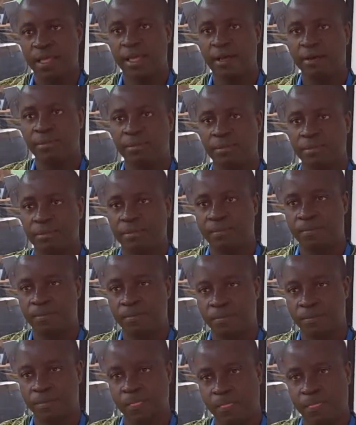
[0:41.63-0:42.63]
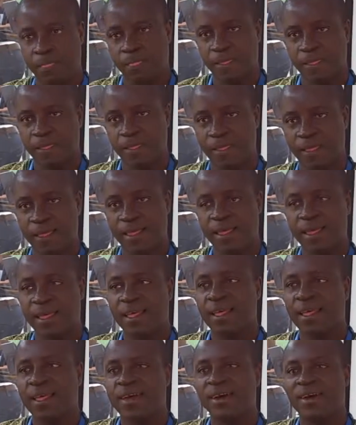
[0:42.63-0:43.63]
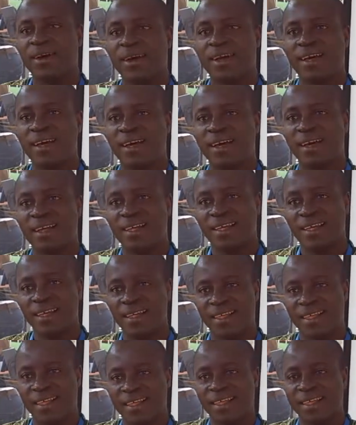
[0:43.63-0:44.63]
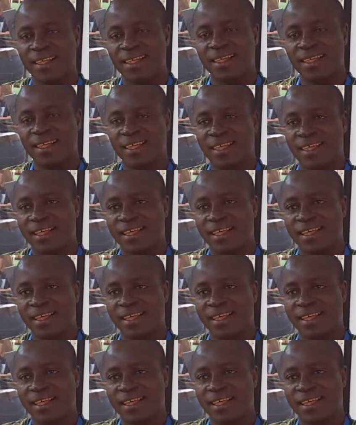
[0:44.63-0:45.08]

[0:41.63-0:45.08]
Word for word: Um, so you have many hats, but what brings you to, to